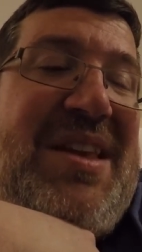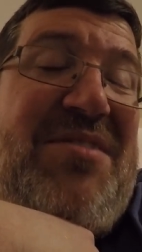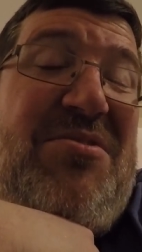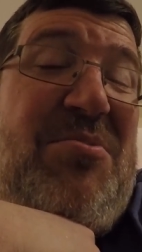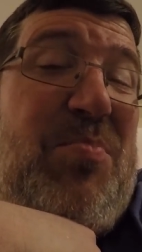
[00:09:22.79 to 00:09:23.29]

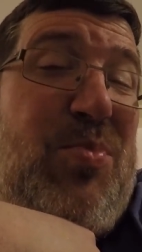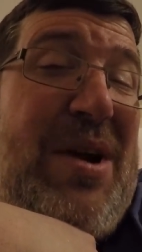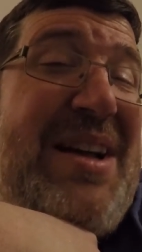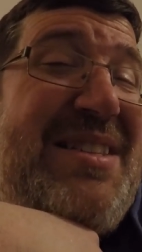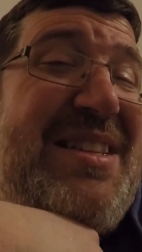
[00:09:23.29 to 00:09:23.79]
It's
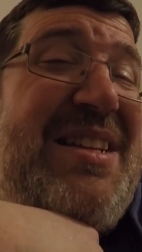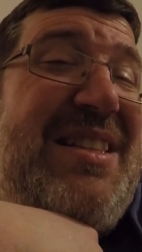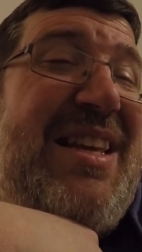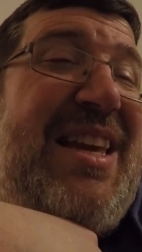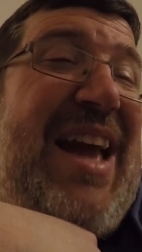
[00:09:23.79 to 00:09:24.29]

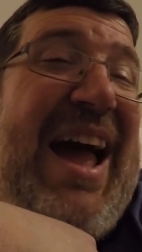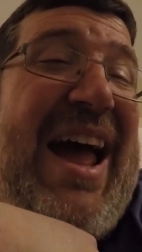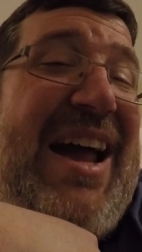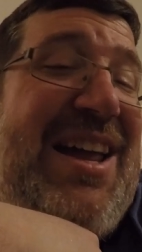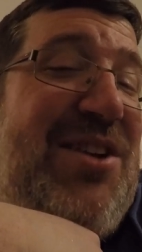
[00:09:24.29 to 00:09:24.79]
surprisingly
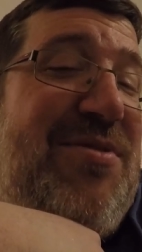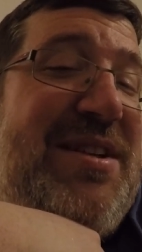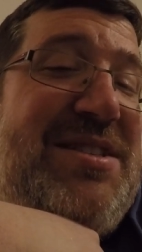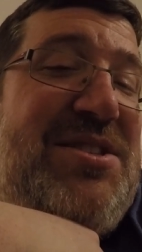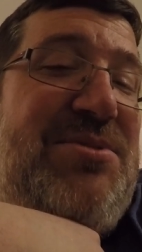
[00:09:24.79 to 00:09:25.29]
accurate